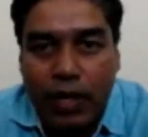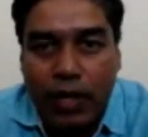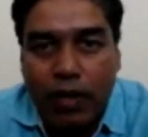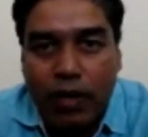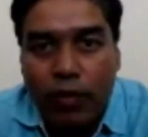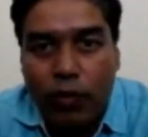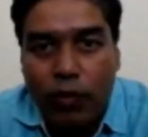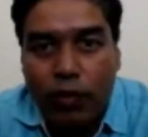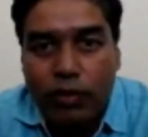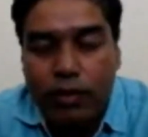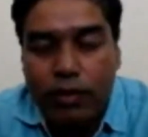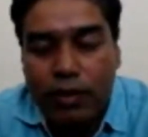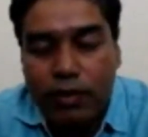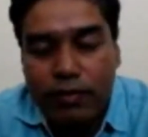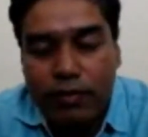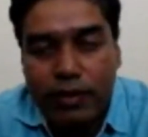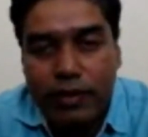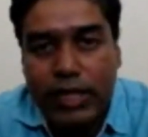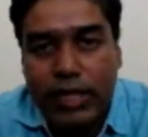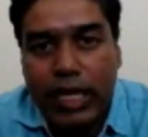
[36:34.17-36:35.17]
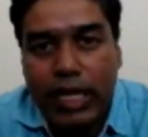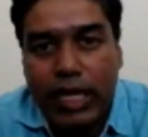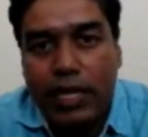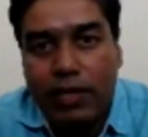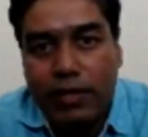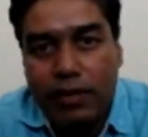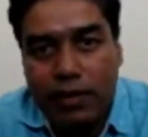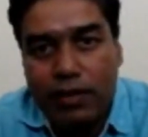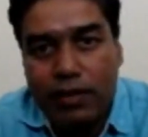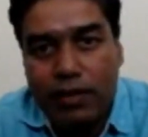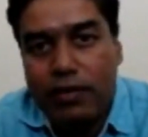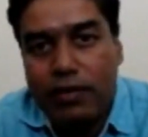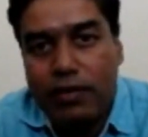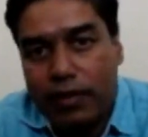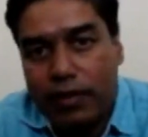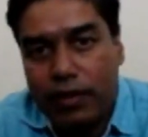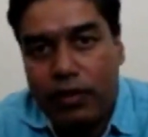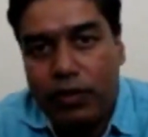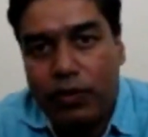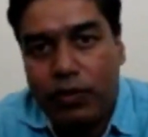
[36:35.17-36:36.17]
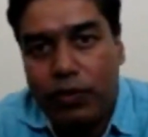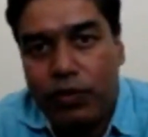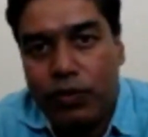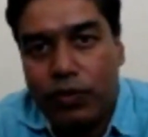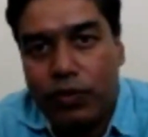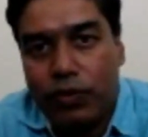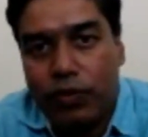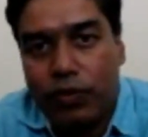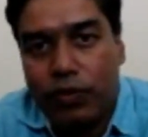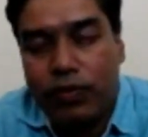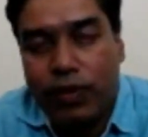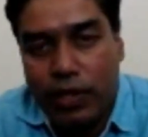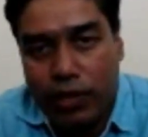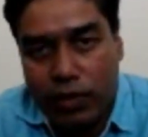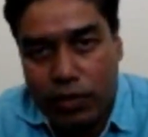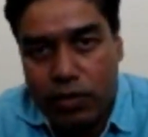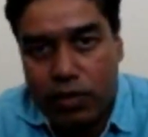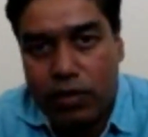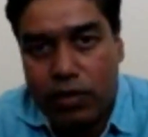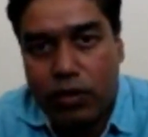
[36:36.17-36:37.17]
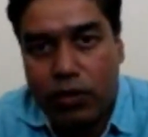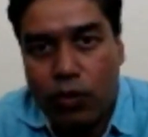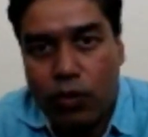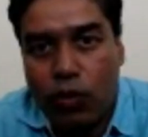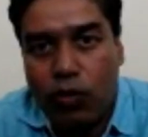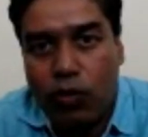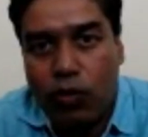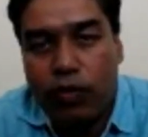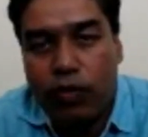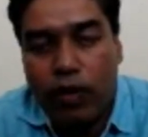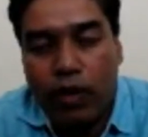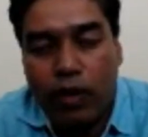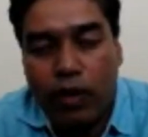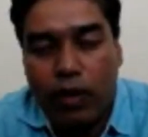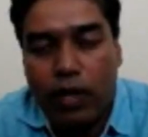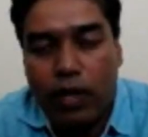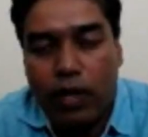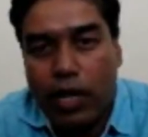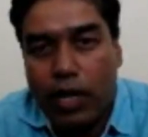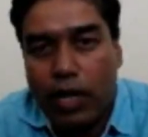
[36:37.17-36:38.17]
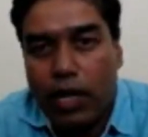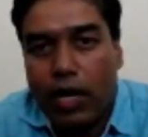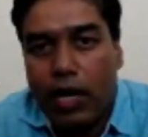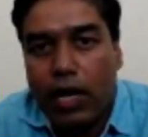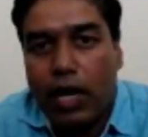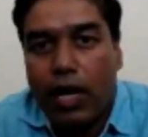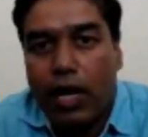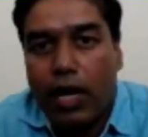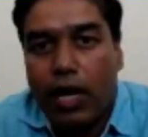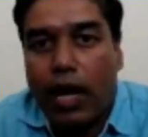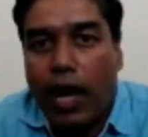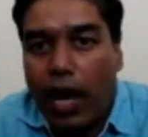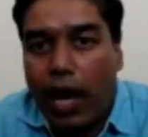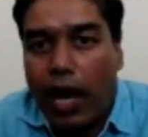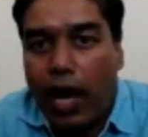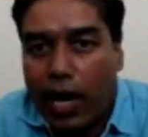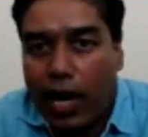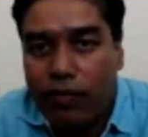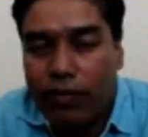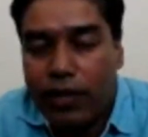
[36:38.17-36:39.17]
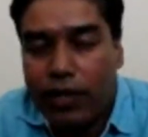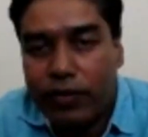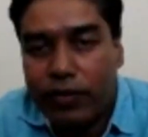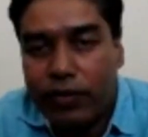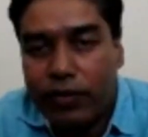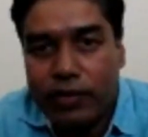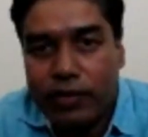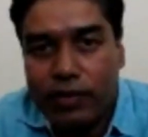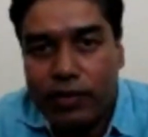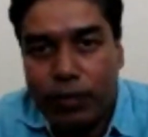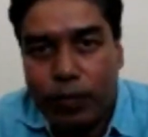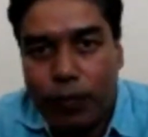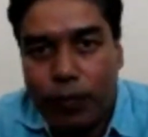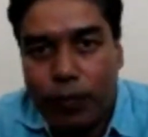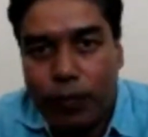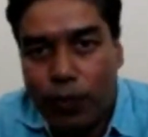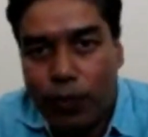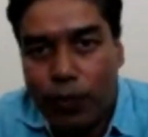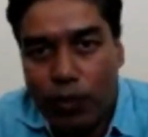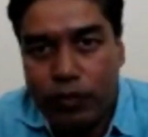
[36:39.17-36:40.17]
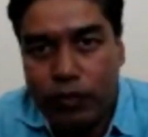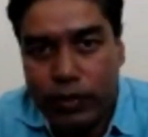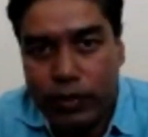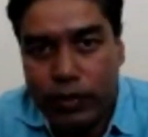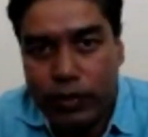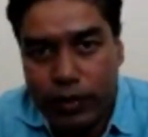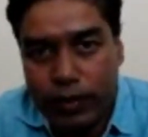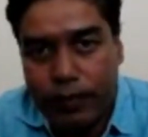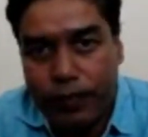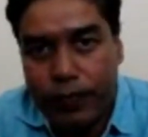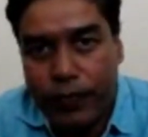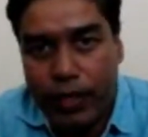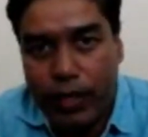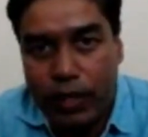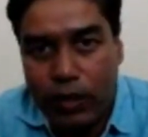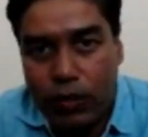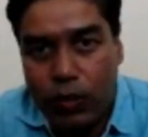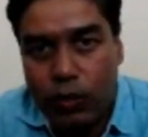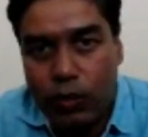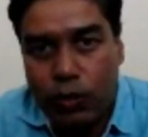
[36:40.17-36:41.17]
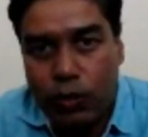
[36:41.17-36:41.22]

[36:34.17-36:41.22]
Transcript: closed surface analysis, you first go for high frequency probes. You do